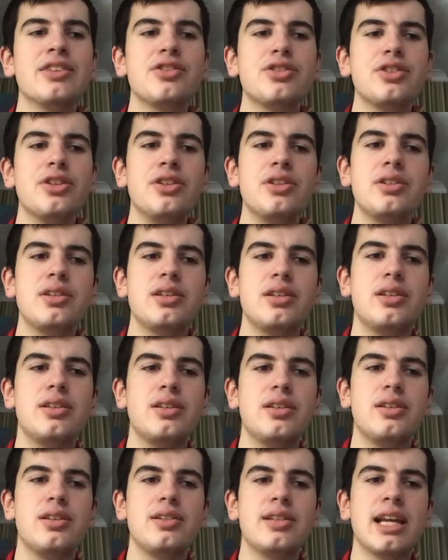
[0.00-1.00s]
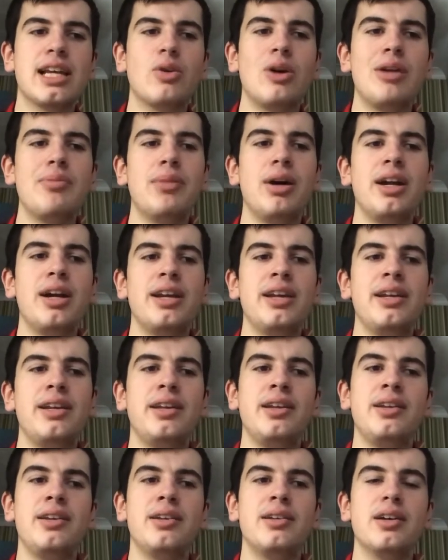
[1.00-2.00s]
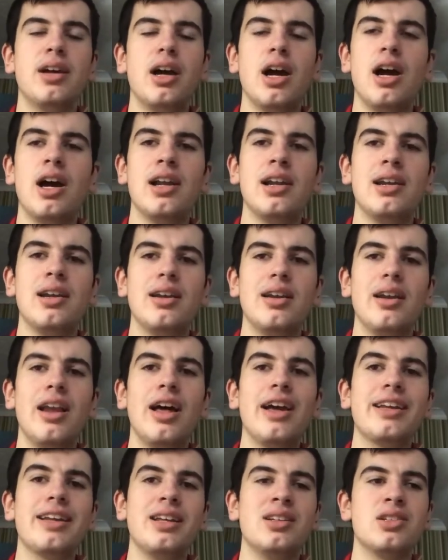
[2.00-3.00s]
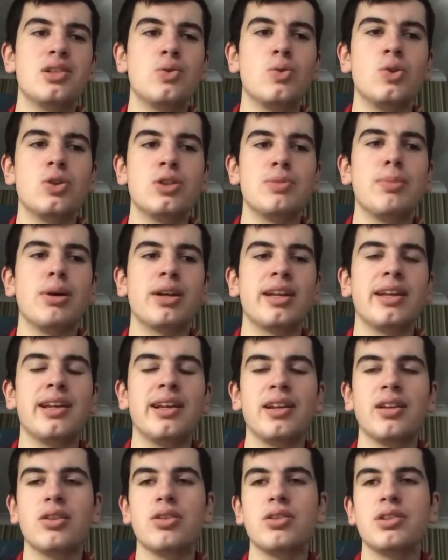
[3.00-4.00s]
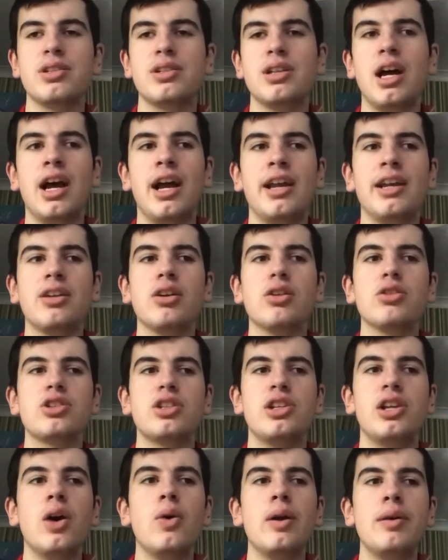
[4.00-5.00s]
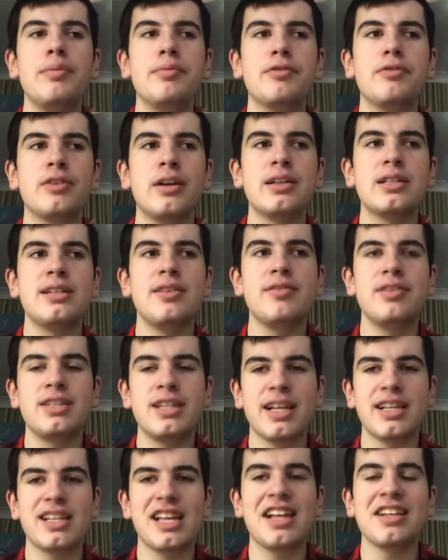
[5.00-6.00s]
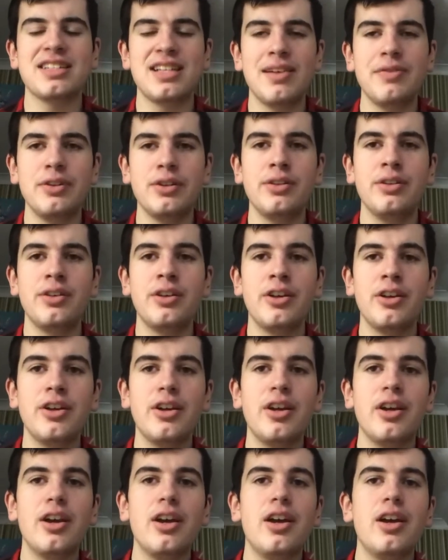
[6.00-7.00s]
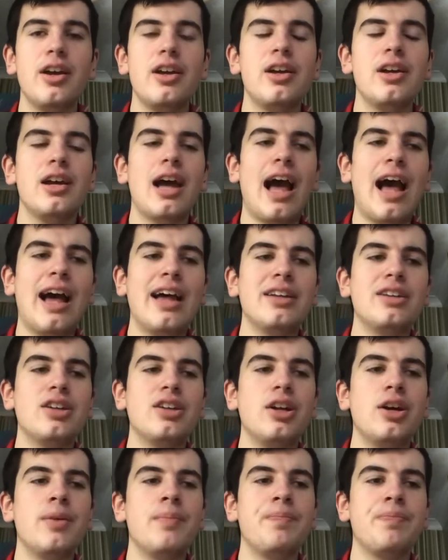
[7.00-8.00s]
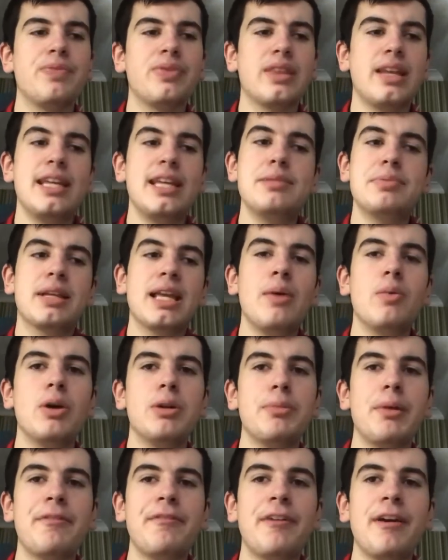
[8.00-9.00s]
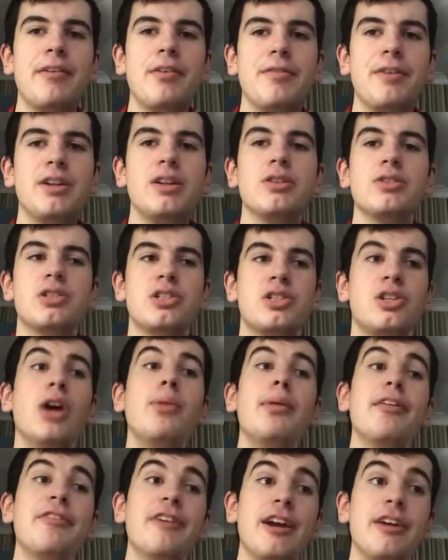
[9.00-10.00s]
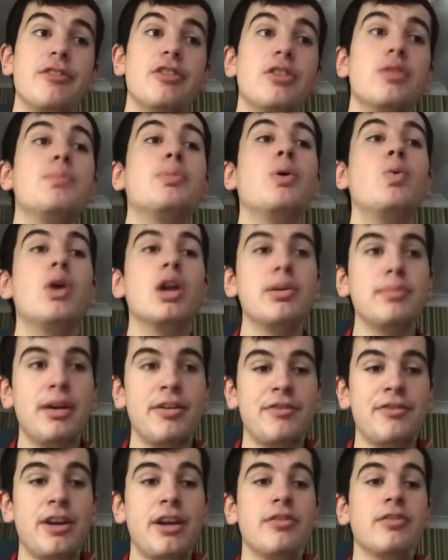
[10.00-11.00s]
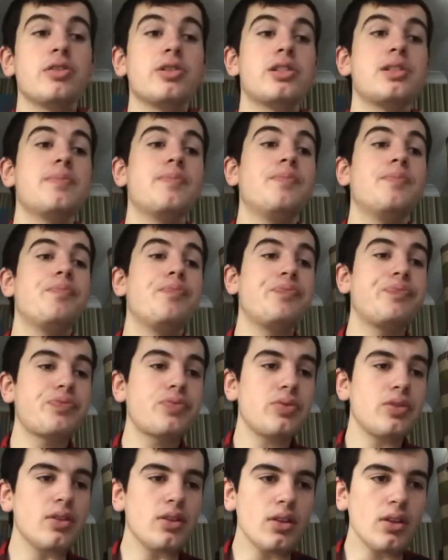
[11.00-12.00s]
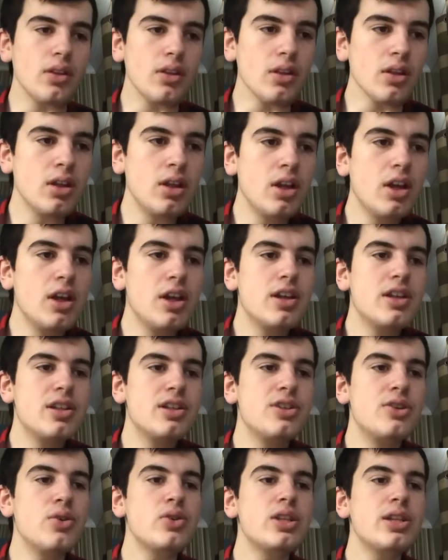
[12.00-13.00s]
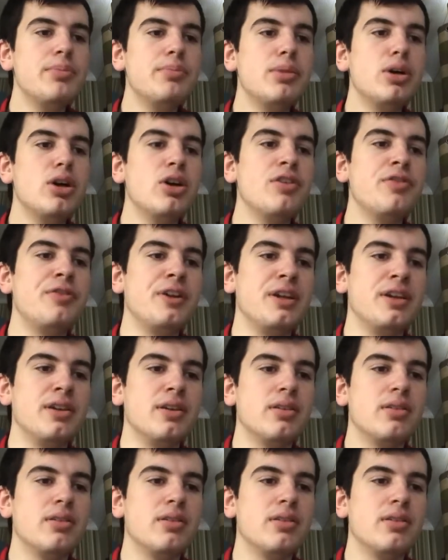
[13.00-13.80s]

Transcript: should take away my liking towards Monkey King, because I got to know him throughout Series 6 and 7. And he's became one of my favourite villains. Not my favourite, but one of my favourites. Susan Murphy.